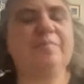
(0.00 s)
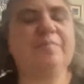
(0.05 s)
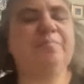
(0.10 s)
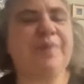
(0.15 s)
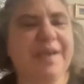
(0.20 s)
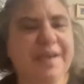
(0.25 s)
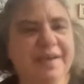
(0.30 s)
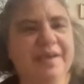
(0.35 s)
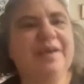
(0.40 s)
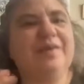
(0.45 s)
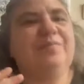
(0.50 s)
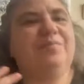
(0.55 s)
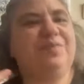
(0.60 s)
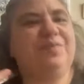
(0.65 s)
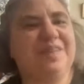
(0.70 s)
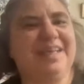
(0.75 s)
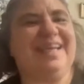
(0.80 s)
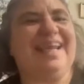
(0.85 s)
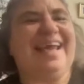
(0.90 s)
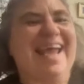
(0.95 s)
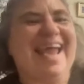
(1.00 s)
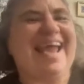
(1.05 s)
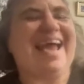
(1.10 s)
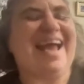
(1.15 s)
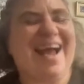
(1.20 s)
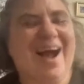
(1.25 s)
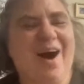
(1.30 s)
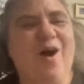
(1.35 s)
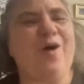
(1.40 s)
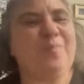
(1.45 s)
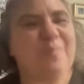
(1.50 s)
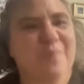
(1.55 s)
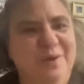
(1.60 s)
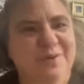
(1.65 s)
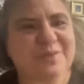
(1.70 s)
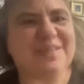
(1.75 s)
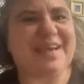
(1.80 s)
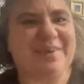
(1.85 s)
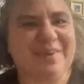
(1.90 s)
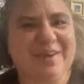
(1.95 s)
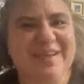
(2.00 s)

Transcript: but that almost